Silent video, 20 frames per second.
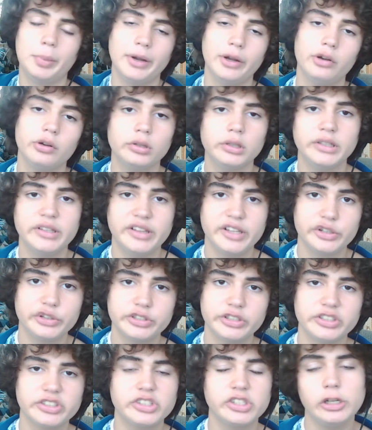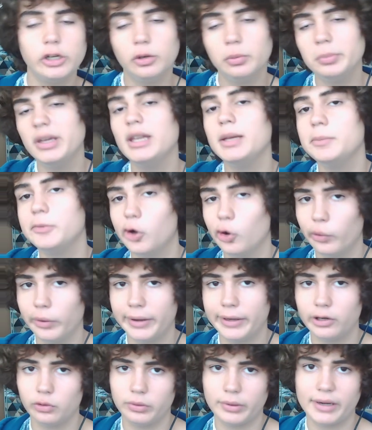apparently there's this new meme
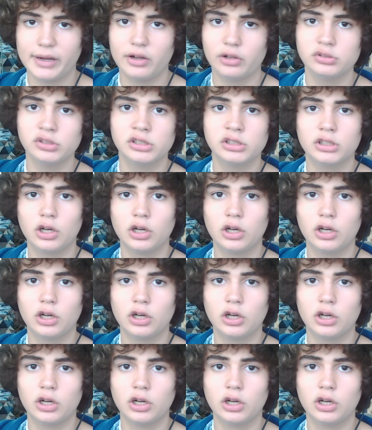going around